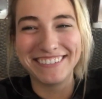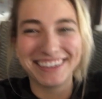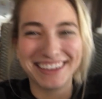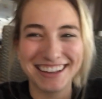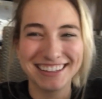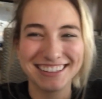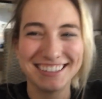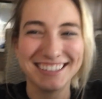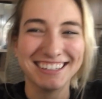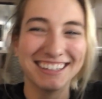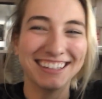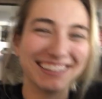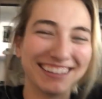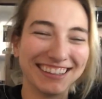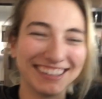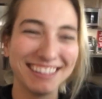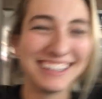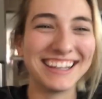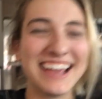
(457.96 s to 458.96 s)
I'm canceled.
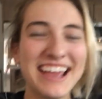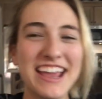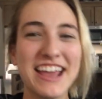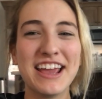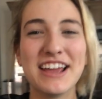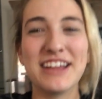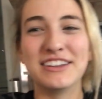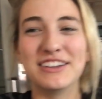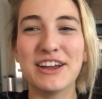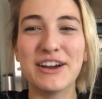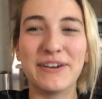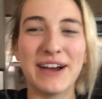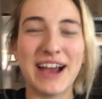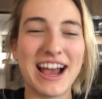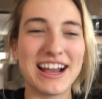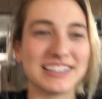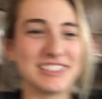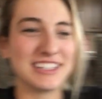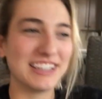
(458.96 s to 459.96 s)
No,
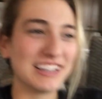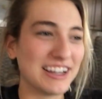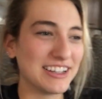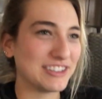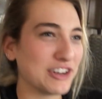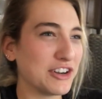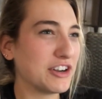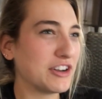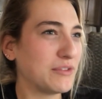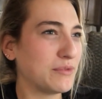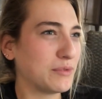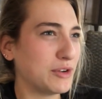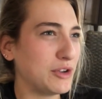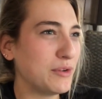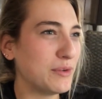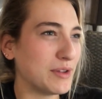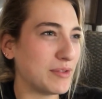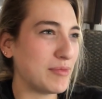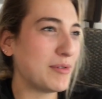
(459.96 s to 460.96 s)
Ashley and I started. Were
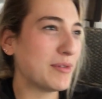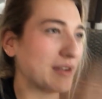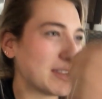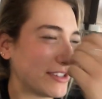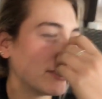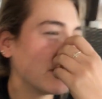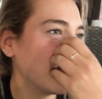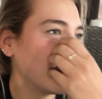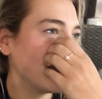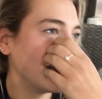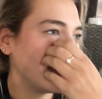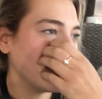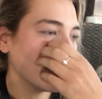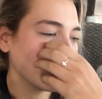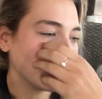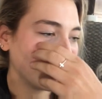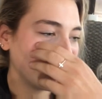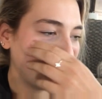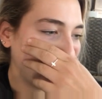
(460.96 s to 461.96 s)
you with me when I started this
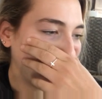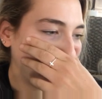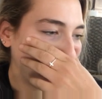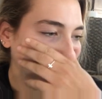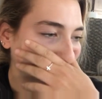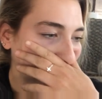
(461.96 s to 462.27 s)
yesterday?